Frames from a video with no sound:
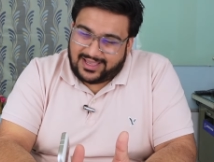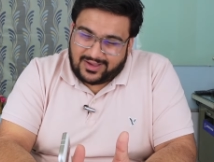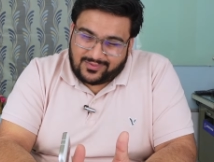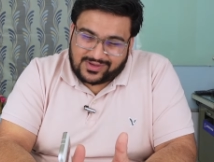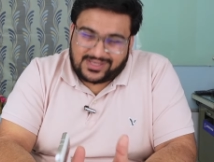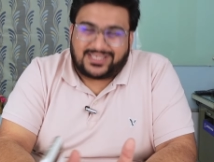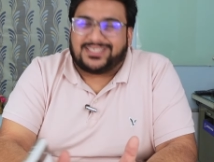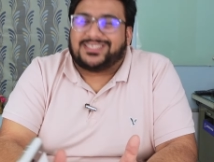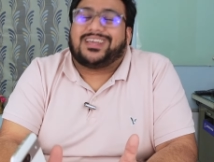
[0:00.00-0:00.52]

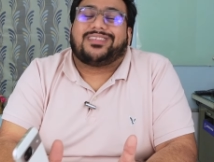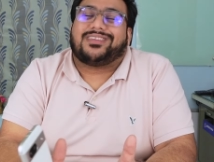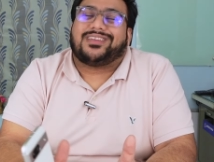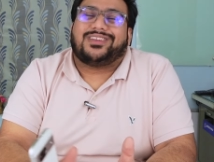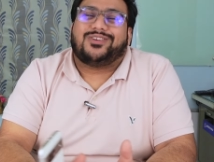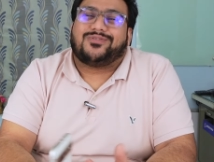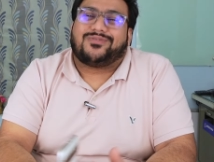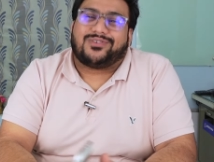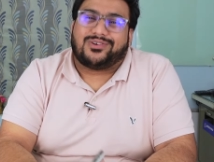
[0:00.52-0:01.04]
which is nothing
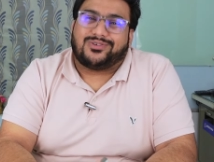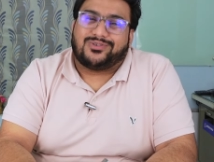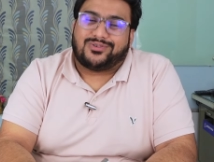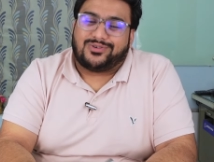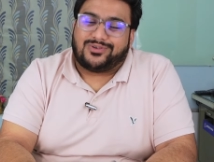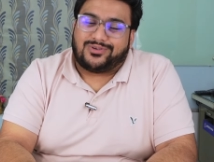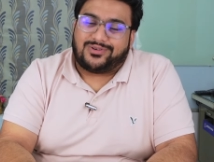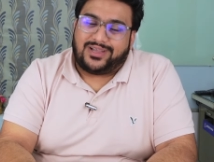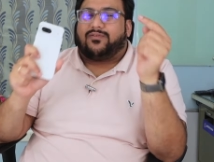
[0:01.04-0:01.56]
new for
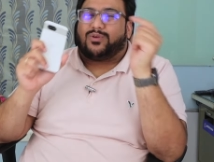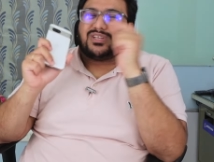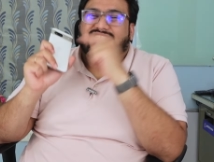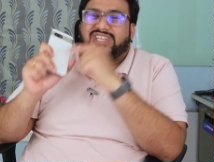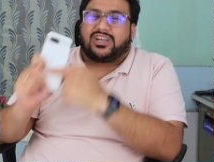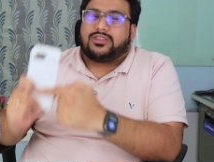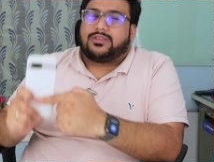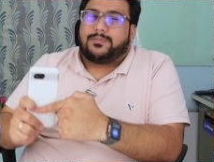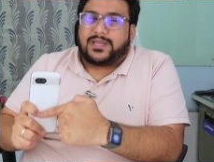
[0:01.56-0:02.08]
Google. If you want
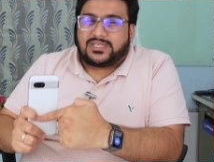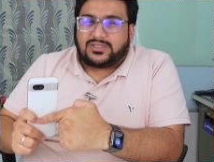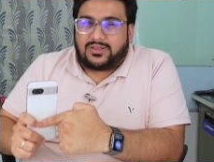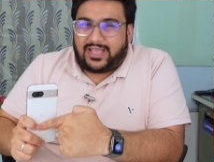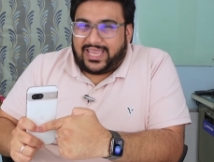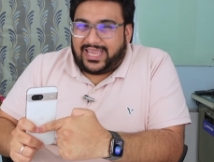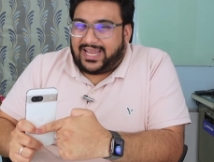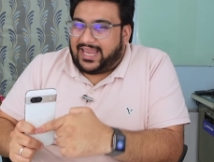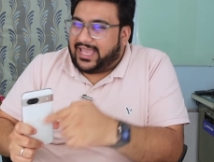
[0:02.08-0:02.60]
to check out the
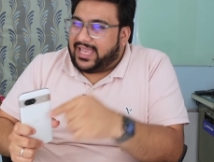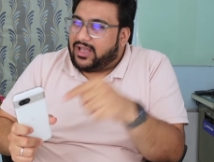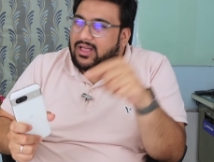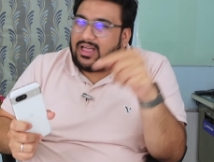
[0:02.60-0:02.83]
Pixel 8a,